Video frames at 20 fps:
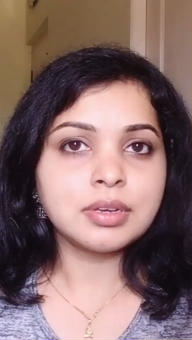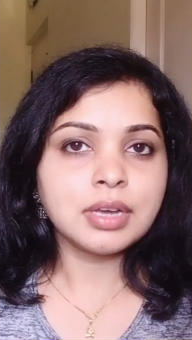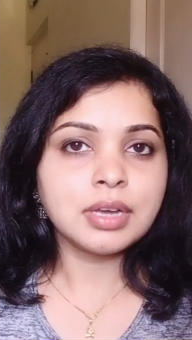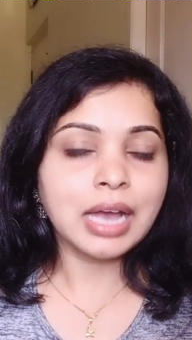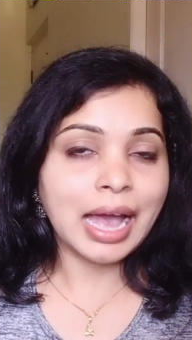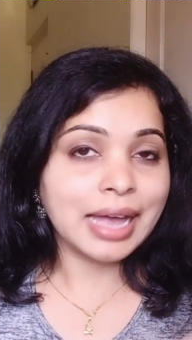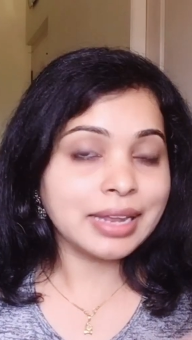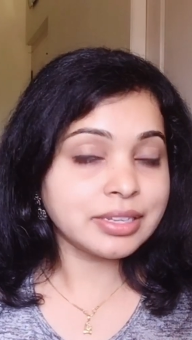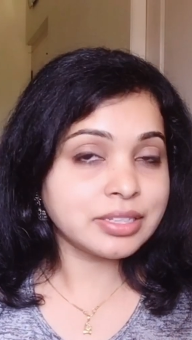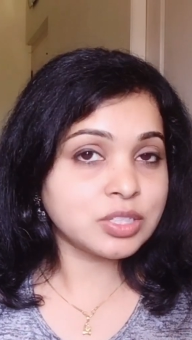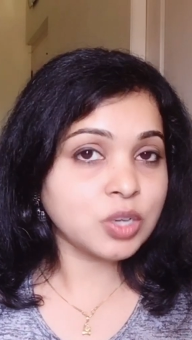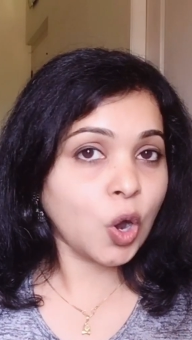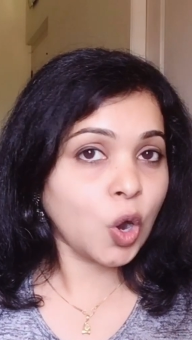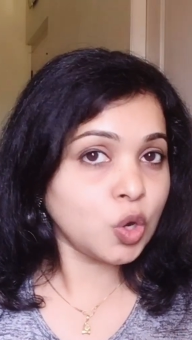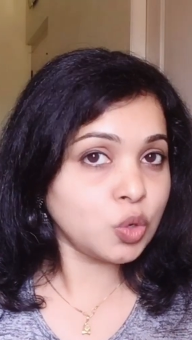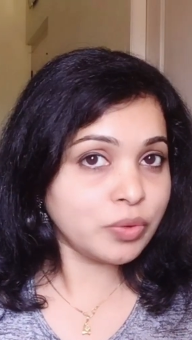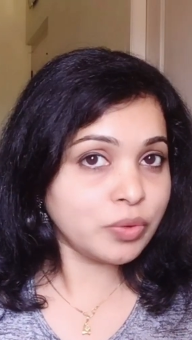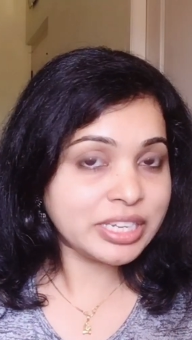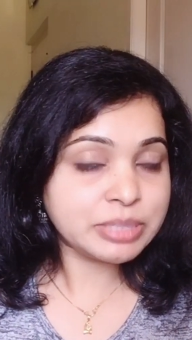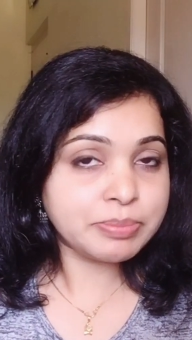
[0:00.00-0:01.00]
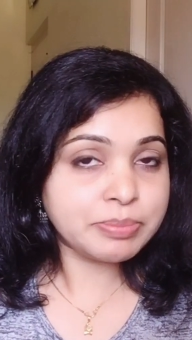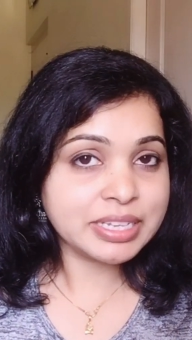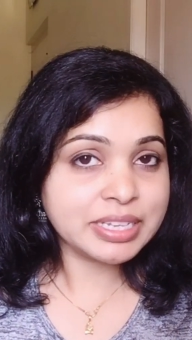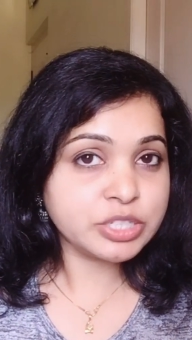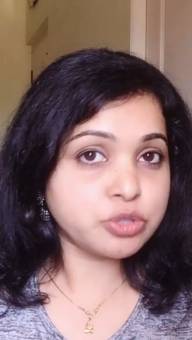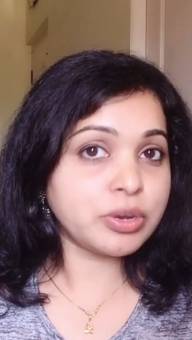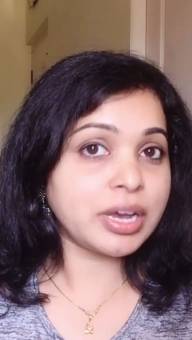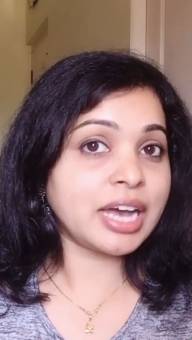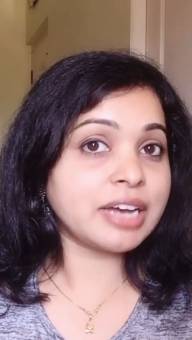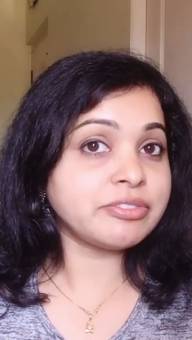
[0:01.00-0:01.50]
And it's always best
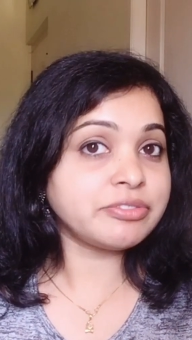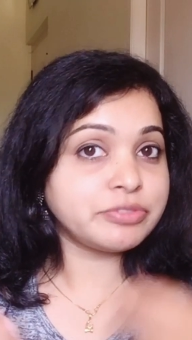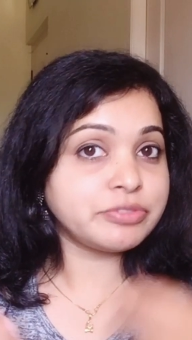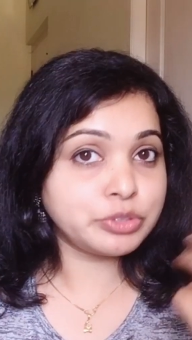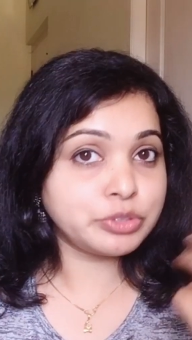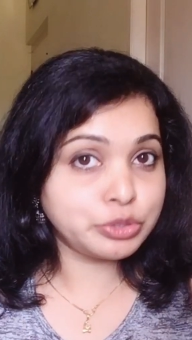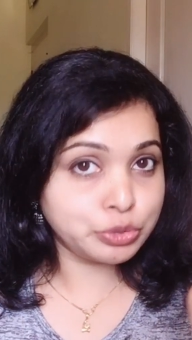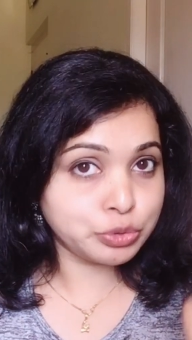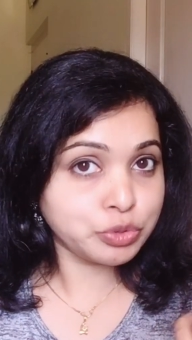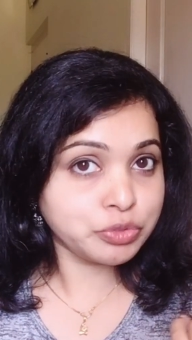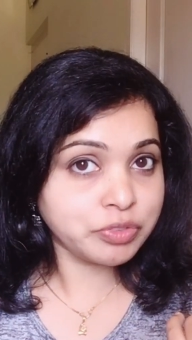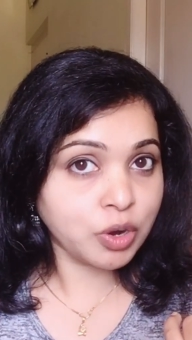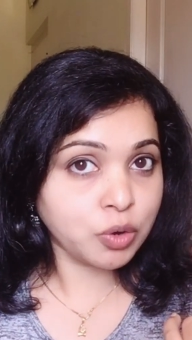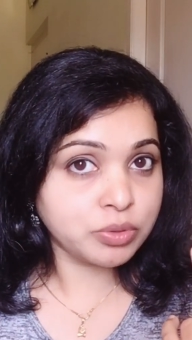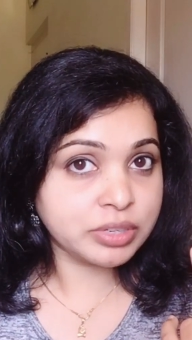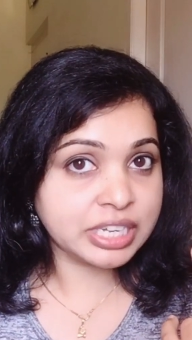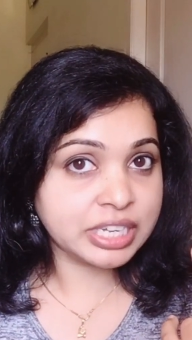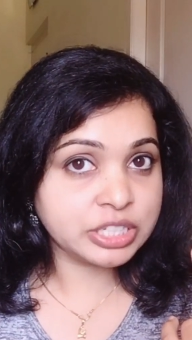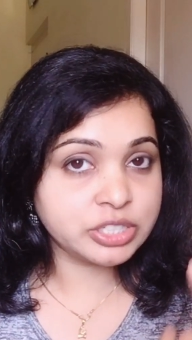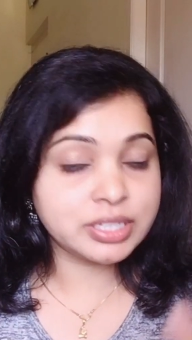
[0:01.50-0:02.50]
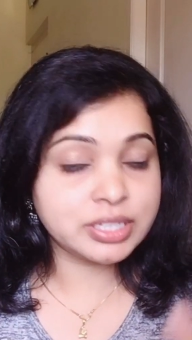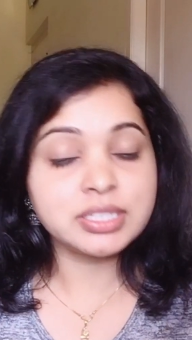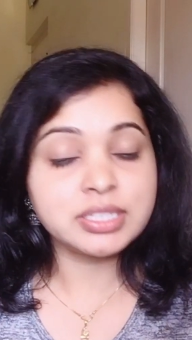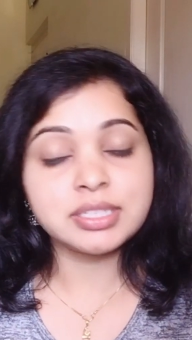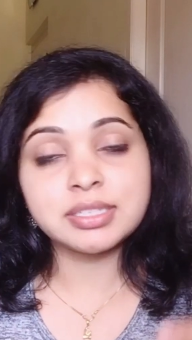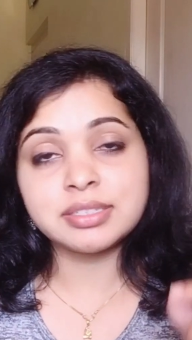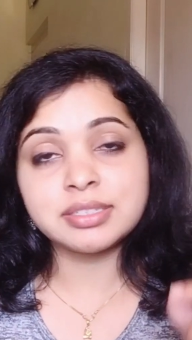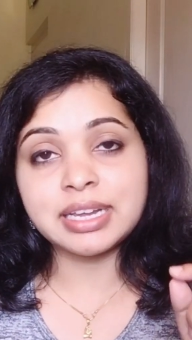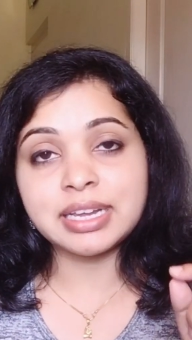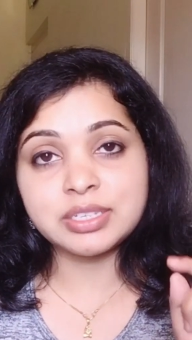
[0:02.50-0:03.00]
to have two
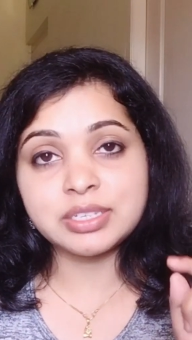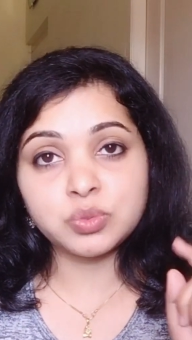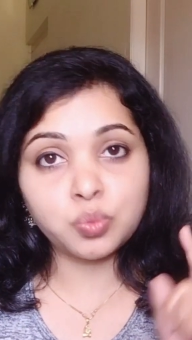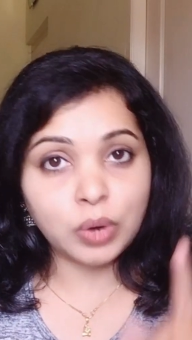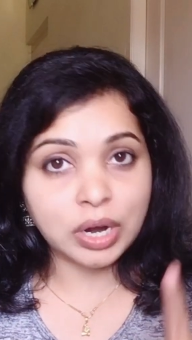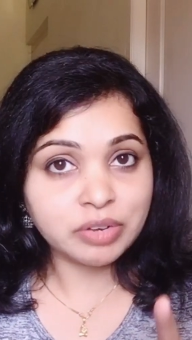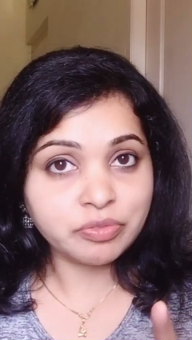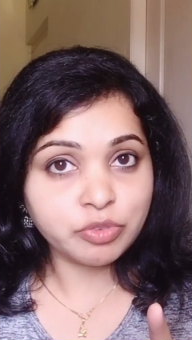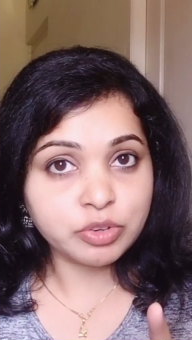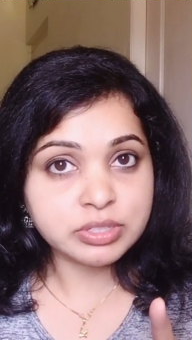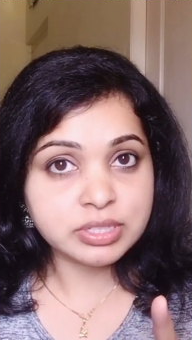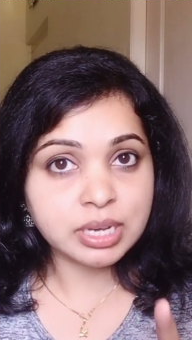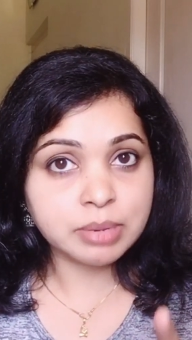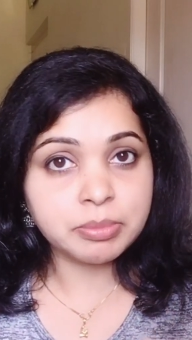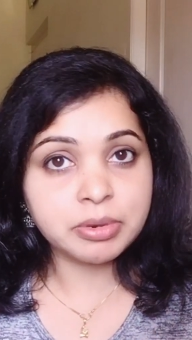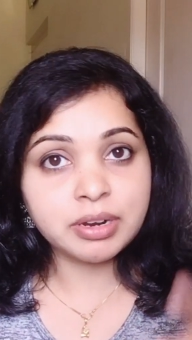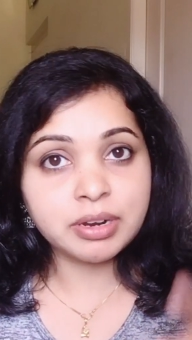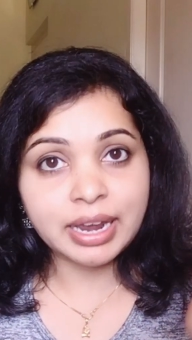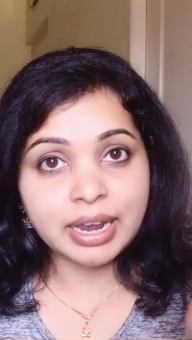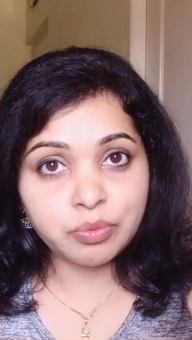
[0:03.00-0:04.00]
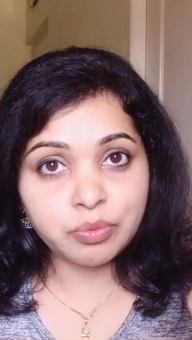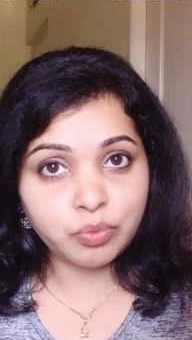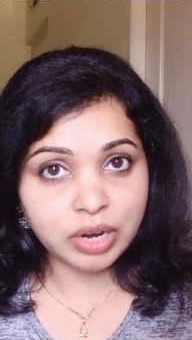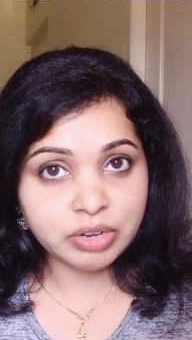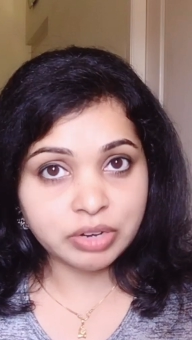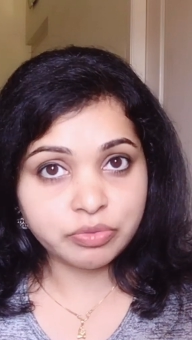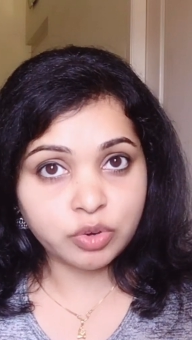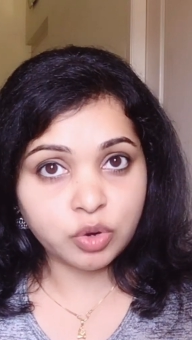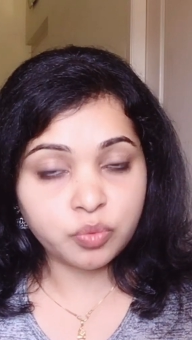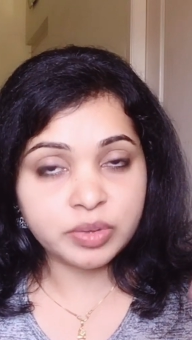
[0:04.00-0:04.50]
foundations, that is one for summer and
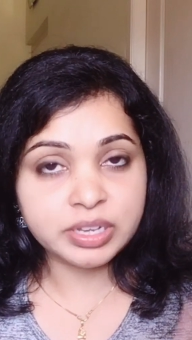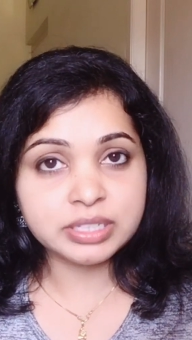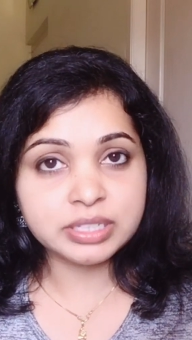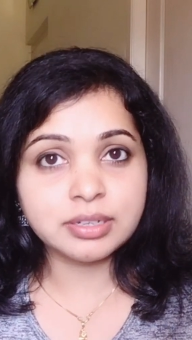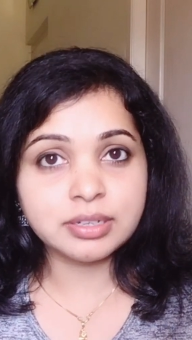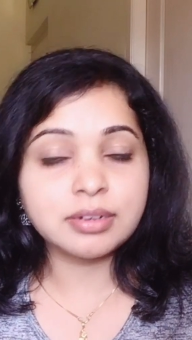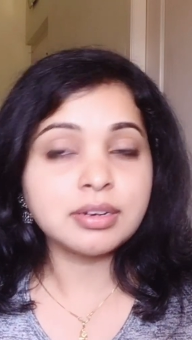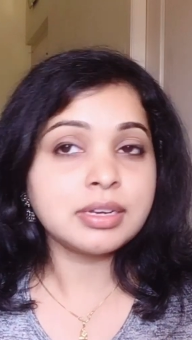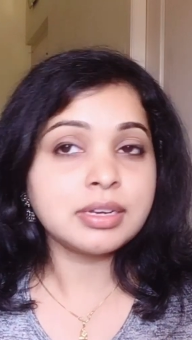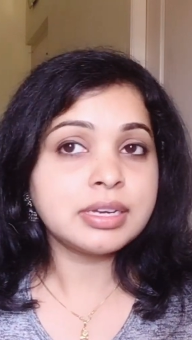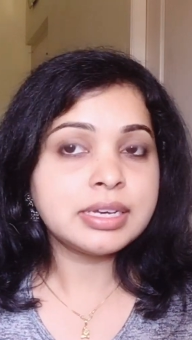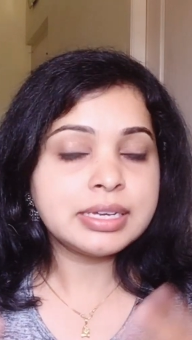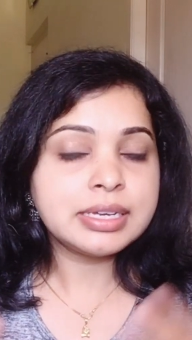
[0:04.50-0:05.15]
one for winter.